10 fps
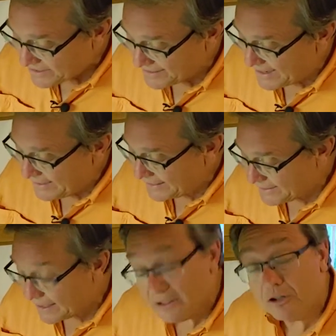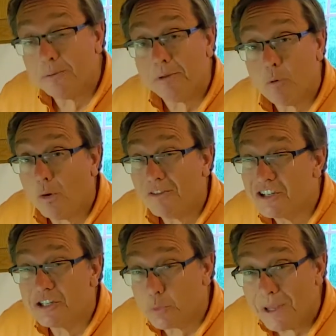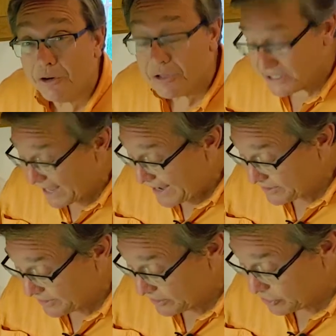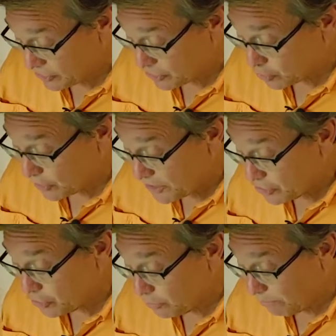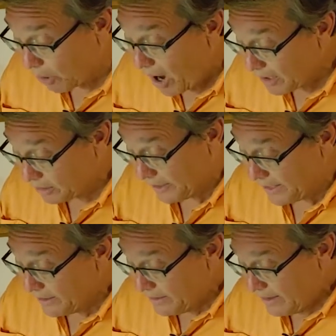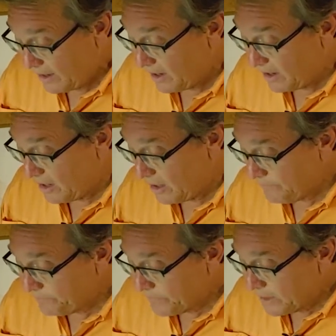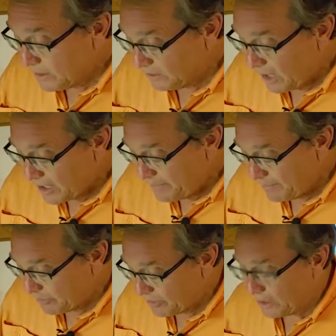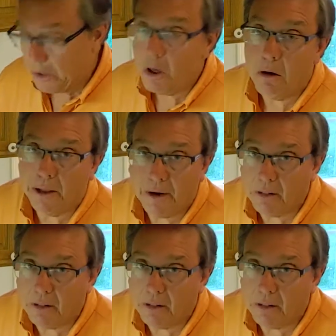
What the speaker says: think it's got a little bit more of a sweeter taste than just traditional broccoli. A lot of people, they're like, oh, I don't